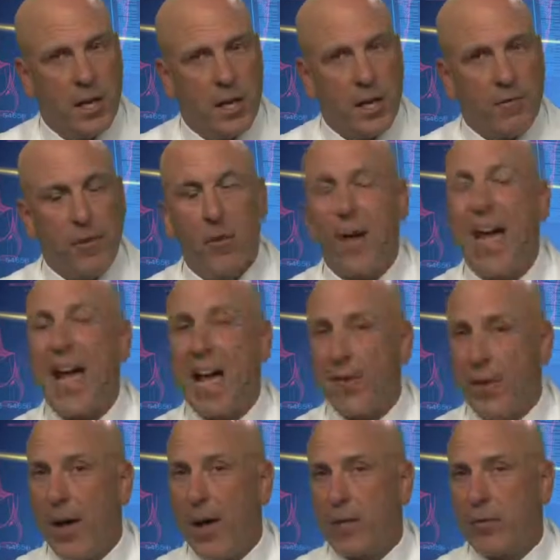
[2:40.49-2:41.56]
If you have
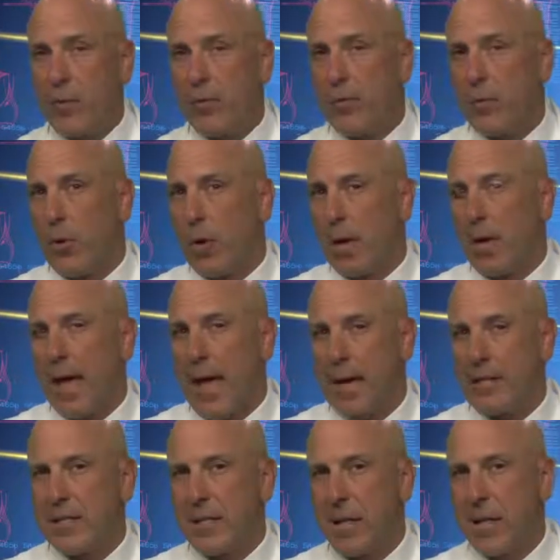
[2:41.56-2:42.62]
hydrofluoric
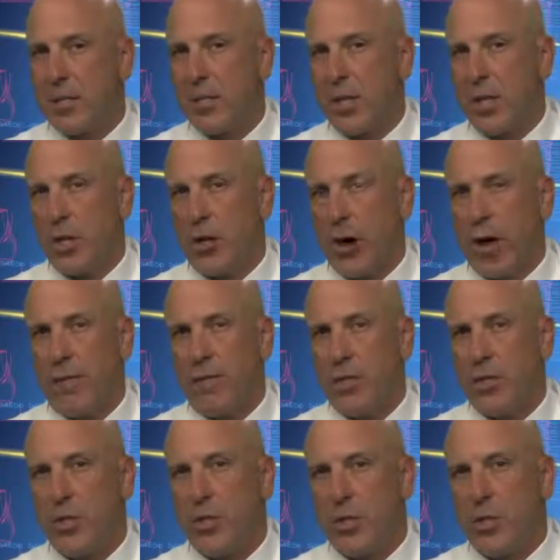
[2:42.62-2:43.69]
acid etch in your
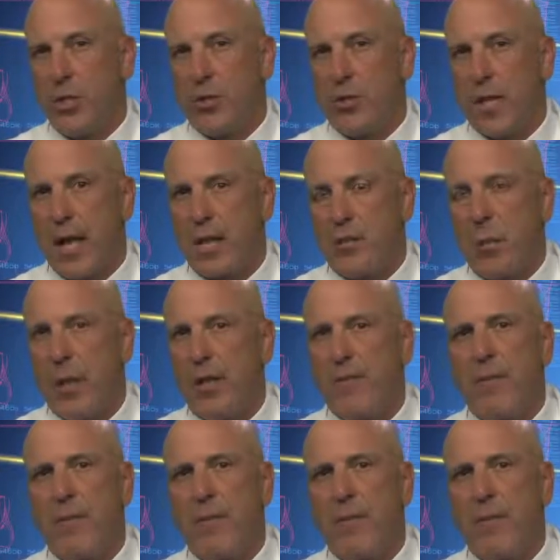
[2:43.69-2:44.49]
office, you can use that as well.